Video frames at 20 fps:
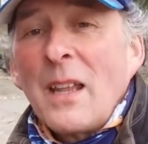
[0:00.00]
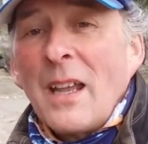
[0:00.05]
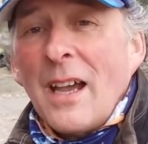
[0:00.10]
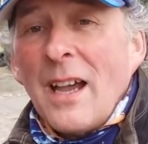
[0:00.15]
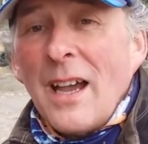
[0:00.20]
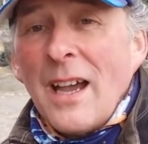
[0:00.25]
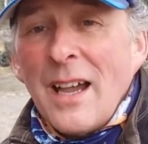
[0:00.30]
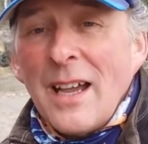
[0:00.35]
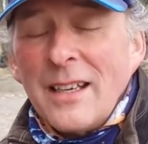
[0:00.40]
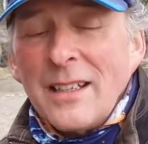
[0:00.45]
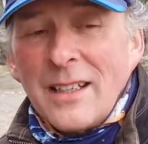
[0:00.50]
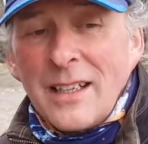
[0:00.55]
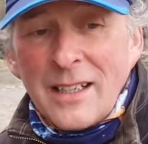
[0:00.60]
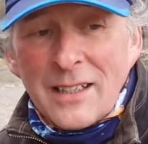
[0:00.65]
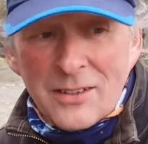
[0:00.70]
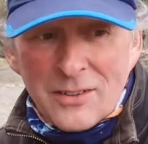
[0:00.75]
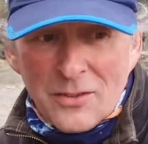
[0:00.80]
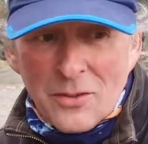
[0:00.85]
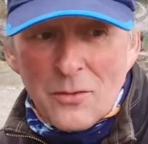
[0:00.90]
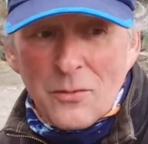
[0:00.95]
And he
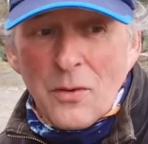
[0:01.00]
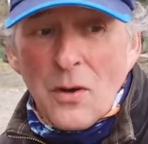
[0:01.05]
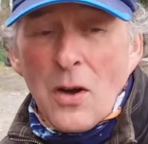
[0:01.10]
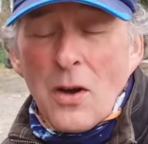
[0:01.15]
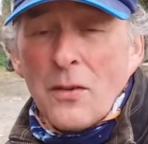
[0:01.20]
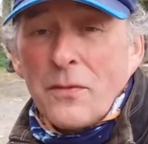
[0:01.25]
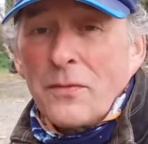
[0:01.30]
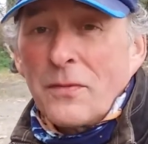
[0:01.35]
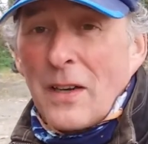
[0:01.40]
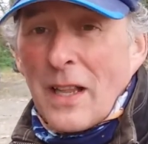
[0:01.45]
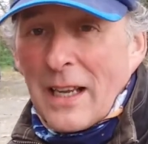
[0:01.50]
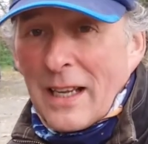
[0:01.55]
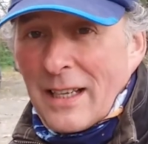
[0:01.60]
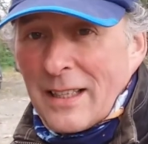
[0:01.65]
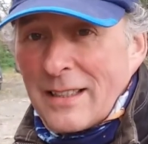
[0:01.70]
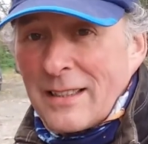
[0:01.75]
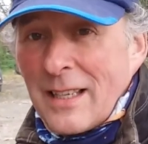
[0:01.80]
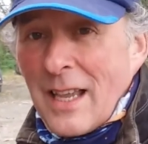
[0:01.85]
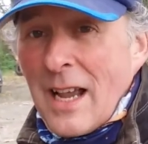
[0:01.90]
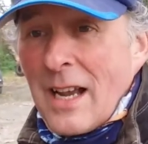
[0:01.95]
had drove off like
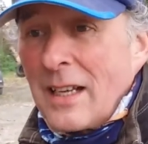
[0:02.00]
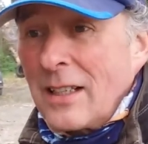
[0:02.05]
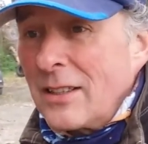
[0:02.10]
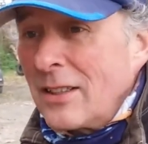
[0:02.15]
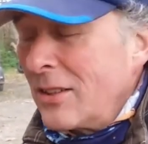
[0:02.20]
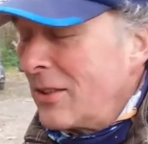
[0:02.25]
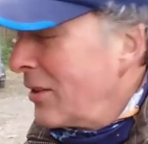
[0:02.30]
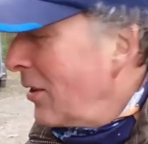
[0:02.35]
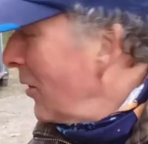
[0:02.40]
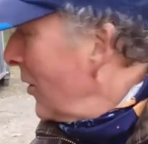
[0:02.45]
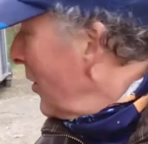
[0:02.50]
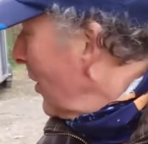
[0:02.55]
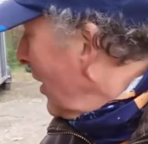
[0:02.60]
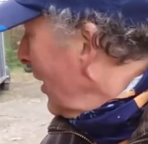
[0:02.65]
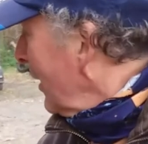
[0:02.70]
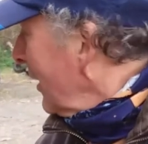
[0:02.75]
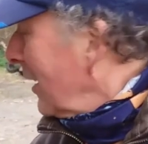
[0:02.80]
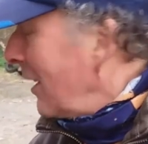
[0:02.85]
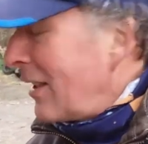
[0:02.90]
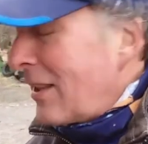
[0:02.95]
a second or two,
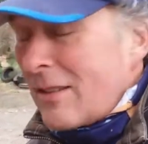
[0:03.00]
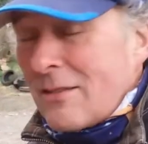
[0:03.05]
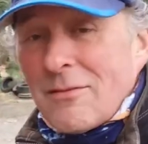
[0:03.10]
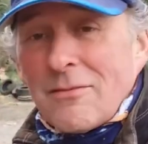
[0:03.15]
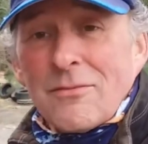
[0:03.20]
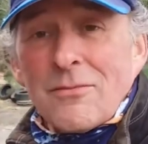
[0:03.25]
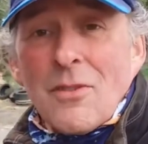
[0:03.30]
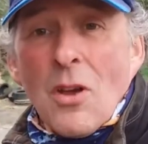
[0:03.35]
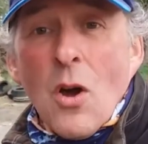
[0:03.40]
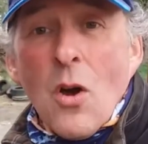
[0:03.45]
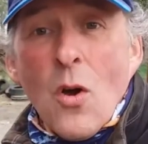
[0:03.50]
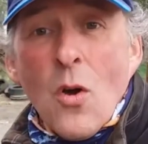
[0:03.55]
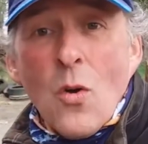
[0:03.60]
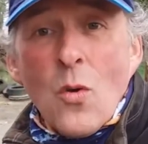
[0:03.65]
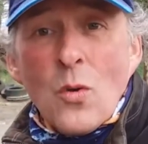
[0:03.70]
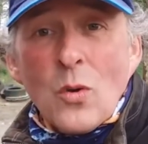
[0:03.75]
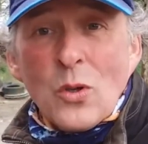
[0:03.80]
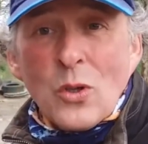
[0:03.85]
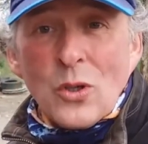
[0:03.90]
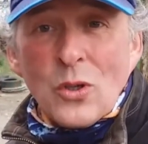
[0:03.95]
and the
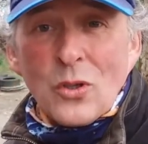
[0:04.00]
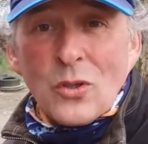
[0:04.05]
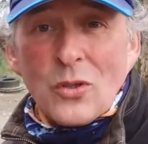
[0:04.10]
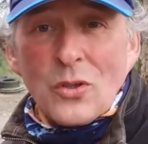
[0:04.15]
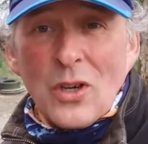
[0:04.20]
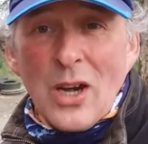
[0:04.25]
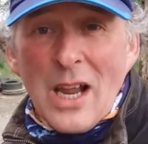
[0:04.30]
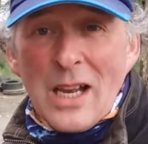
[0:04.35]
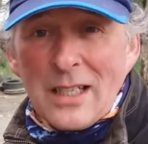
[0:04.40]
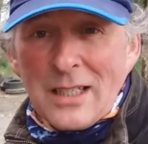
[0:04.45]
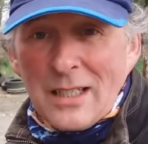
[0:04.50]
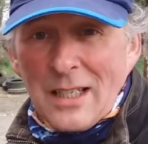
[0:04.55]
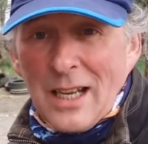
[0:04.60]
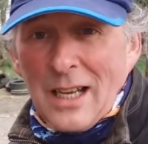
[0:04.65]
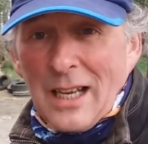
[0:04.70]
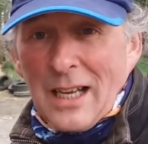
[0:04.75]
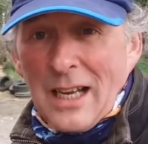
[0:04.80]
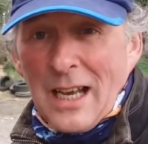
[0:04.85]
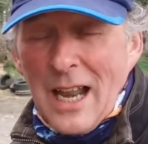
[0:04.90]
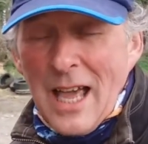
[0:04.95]
hose stretched
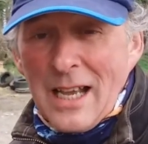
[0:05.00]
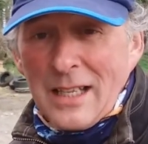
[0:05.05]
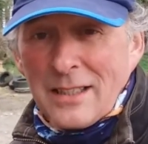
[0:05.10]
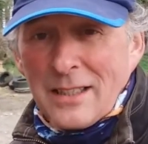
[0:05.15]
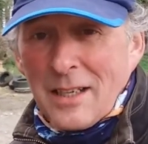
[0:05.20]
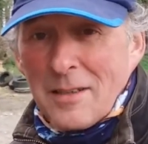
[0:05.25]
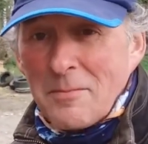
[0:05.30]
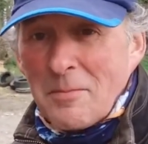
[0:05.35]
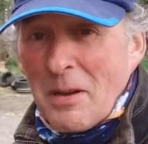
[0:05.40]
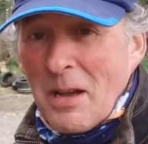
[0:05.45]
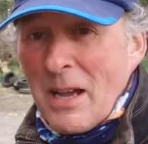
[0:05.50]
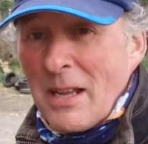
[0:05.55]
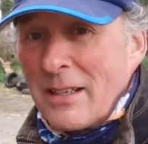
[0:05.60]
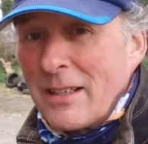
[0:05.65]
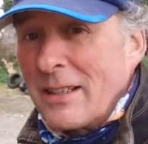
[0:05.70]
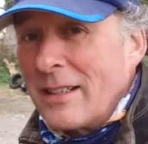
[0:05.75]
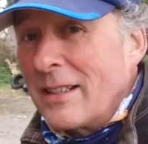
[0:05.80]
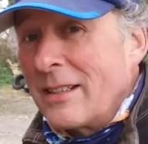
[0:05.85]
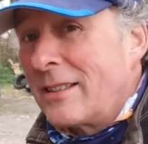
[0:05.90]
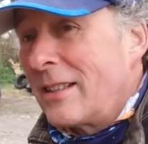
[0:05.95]
like an elastic band,
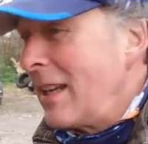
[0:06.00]
and as